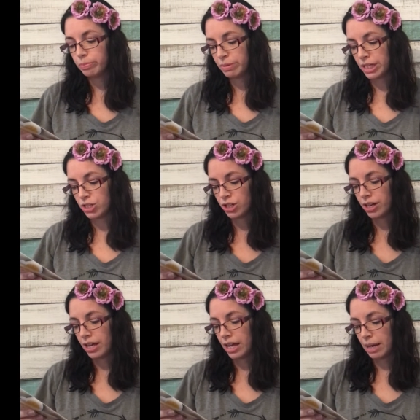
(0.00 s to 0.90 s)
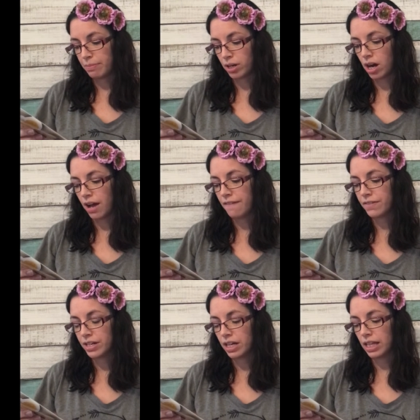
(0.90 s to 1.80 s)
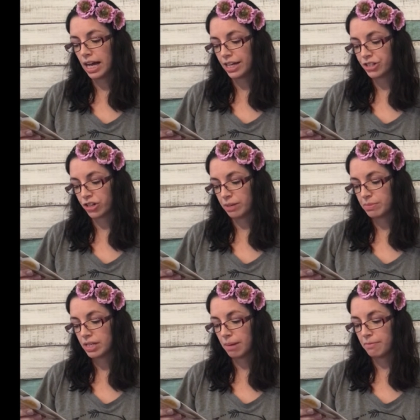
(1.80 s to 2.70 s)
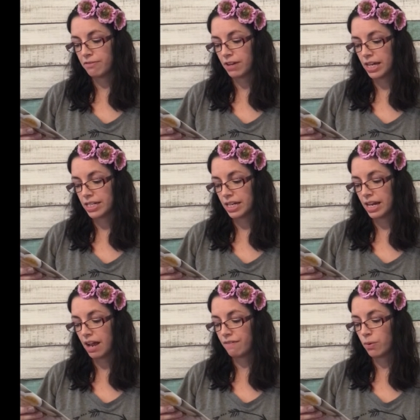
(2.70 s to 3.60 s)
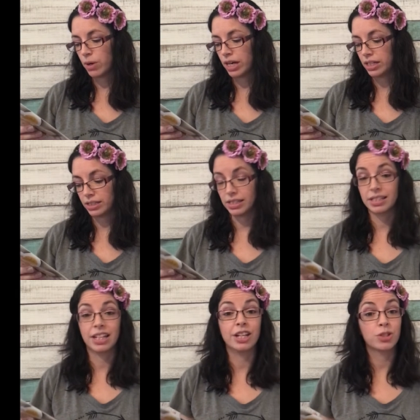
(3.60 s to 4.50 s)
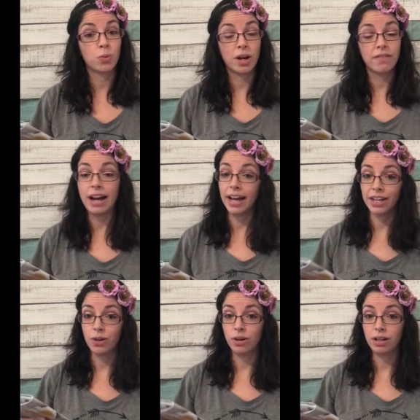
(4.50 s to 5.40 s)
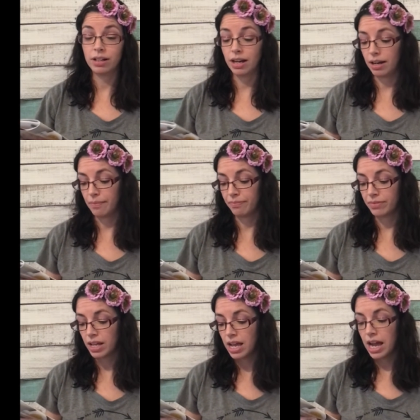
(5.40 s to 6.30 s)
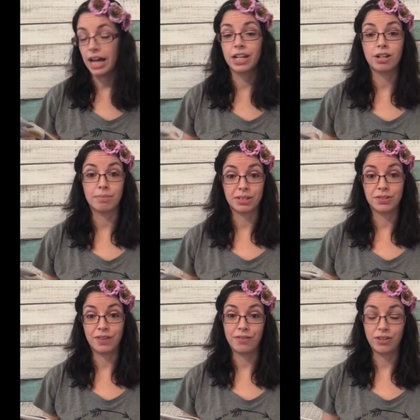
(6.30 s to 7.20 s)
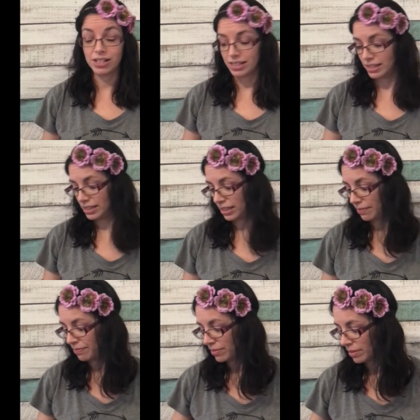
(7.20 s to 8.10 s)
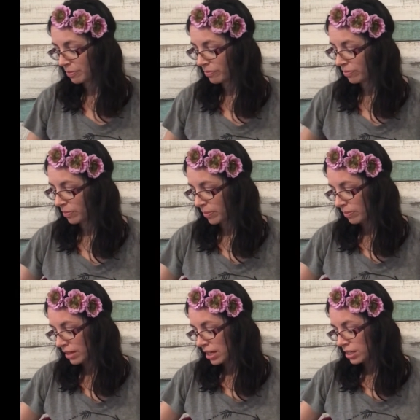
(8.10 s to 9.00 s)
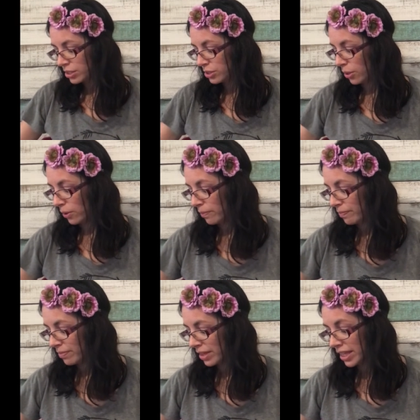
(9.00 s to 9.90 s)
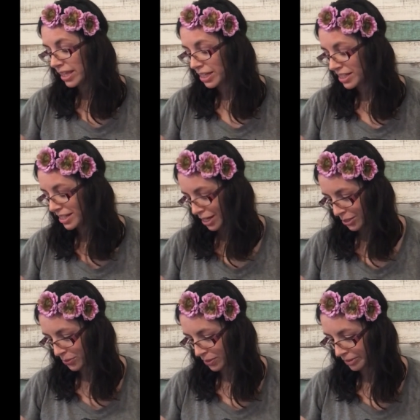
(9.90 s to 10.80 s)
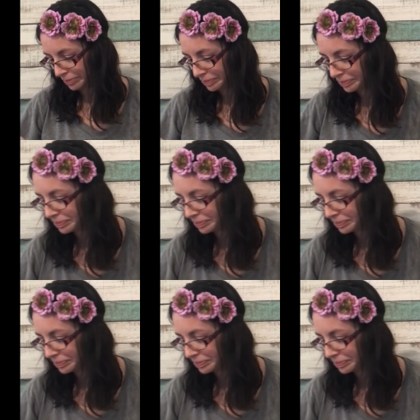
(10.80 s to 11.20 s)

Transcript: peach, apricot, and vanilla ice cream tempt fate and everyone else's, and it's one of Heidi Thompson's favorite this season. So this next one